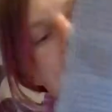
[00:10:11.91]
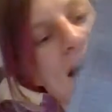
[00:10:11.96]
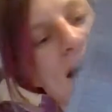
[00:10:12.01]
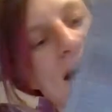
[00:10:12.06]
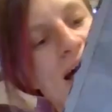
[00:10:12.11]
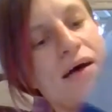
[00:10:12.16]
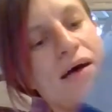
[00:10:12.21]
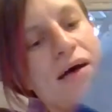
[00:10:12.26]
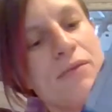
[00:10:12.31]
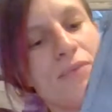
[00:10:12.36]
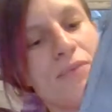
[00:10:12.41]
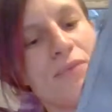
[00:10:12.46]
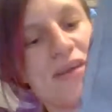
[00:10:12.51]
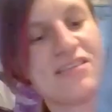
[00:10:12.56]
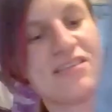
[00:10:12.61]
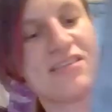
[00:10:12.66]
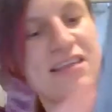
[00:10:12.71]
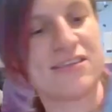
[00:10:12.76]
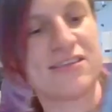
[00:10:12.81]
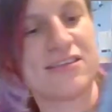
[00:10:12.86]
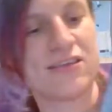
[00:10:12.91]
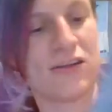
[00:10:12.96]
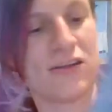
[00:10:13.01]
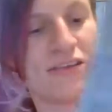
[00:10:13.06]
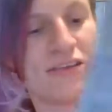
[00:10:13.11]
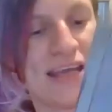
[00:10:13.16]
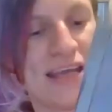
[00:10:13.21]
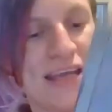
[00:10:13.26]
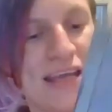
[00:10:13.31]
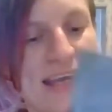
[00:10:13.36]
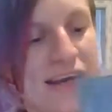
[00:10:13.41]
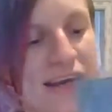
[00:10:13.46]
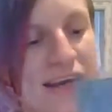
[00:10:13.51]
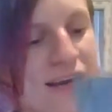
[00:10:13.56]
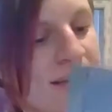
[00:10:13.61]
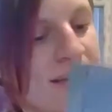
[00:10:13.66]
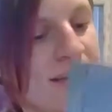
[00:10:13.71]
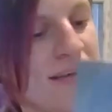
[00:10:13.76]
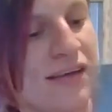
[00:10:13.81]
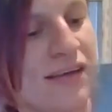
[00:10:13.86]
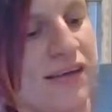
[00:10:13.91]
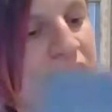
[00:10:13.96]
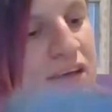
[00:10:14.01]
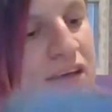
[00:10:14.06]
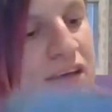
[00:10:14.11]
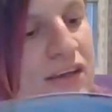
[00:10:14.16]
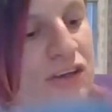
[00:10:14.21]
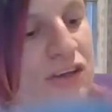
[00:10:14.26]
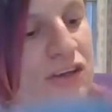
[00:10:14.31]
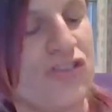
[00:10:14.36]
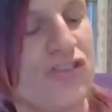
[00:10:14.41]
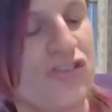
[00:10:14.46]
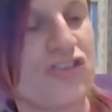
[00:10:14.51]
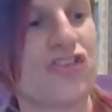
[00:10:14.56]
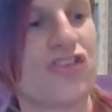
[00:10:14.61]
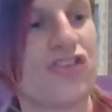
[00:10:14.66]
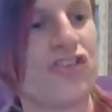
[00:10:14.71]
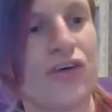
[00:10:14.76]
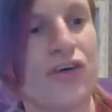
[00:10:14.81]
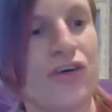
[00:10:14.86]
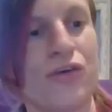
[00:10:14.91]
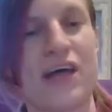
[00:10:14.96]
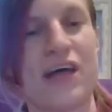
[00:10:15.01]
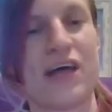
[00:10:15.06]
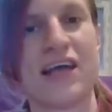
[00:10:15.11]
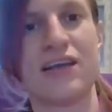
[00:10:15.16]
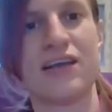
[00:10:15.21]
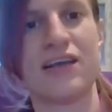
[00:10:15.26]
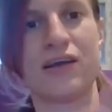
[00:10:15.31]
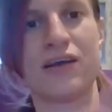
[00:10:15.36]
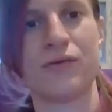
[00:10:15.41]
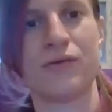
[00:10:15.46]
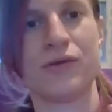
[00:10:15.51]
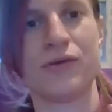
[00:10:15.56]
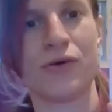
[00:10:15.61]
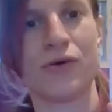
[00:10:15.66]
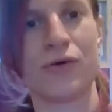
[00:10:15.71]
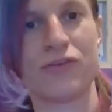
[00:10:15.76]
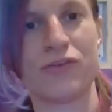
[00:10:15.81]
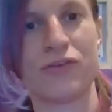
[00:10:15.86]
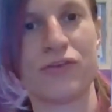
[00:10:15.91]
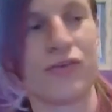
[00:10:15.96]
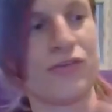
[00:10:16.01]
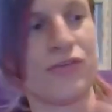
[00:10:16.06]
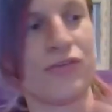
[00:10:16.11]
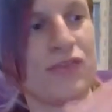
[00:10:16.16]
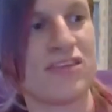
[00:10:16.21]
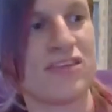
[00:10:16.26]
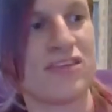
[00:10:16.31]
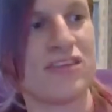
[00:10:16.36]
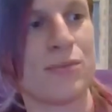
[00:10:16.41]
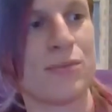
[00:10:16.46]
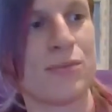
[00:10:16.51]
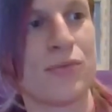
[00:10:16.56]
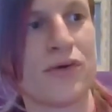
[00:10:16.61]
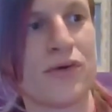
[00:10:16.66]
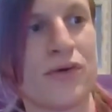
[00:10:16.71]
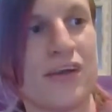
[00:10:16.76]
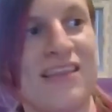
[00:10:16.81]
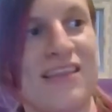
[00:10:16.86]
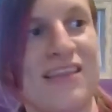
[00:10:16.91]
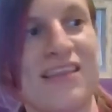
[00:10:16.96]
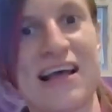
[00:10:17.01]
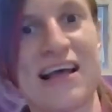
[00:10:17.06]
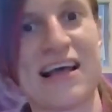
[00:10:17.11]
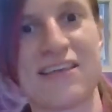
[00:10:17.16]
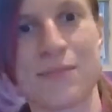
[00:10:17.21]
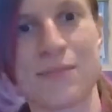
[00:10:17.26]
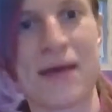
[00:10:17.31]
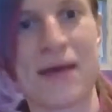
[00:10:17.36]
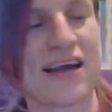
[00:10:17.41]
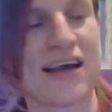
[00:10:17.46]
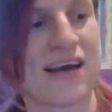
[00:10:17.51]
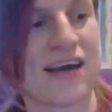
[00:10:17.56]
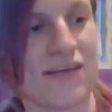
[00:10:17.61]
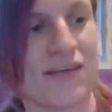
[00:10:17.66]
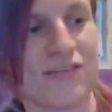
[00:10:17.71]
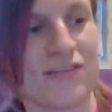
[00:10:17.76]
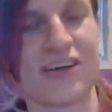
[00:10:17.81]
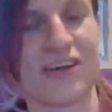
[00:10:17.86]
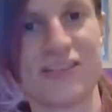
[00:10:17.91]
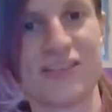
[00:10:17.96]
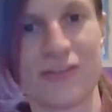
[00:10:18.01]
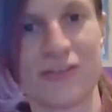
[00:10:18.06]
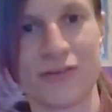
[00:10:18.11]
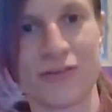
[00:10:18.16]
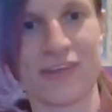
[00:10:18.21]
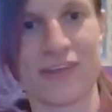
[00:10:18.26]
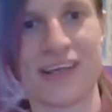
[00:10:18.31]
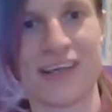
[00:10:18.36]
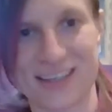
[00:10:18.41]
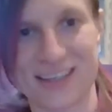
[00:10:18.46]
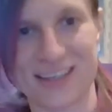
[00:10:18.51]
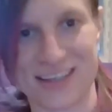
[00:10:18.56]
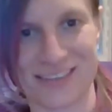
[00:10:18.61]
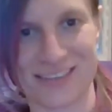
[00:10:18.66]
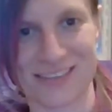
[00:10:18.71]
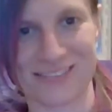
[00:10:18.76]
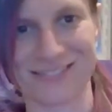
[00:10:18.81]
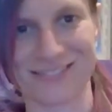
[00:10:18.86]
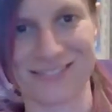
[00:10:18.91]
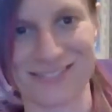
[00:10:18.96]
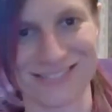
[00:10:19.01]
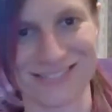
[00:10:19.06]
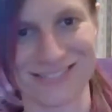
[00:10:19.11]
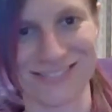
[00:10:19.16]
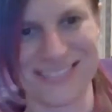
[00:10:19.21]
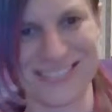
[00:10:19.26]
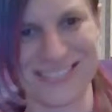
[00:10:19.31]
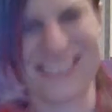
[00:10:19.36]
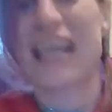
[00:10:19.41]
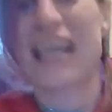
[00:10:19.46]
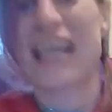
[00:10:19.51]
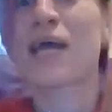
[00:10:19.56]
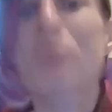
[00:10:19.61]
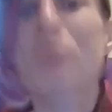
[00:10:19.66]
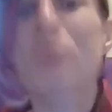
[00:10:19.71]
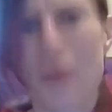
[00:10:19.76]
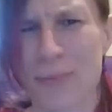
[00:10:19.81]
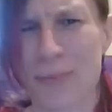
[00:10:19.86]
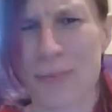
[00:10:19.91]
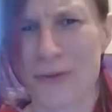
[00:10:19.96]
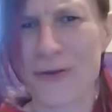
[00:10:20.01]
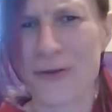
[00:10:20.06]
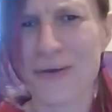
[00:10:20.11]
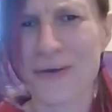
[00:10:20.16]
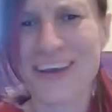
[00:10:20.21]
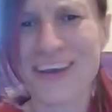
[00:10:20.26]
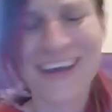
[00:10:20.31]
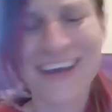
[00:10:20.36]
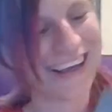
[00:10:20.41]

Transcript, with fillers: which they slot in just so that you know you're not sort of finishing the book and then that's the back cover. It's sort of like, you know, it's like a proper book,